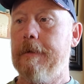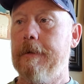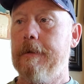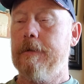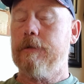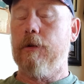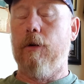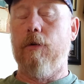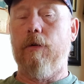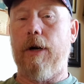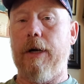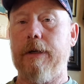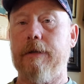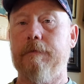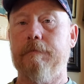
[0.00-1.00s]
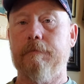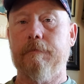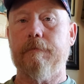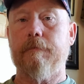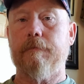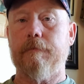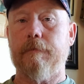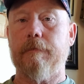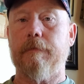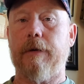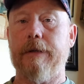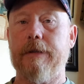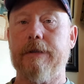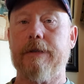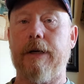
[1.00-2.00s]
So I
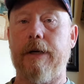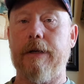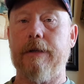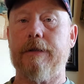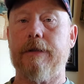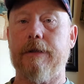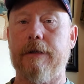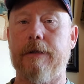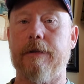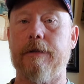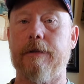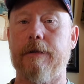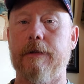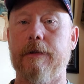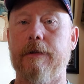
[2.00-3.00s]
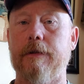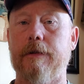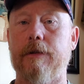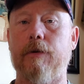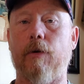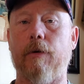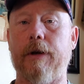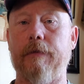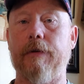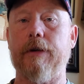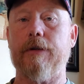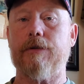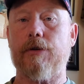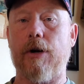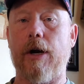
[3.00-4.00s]
decided to go give it a
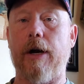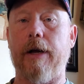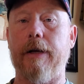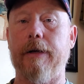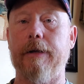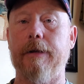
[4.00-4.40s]
try.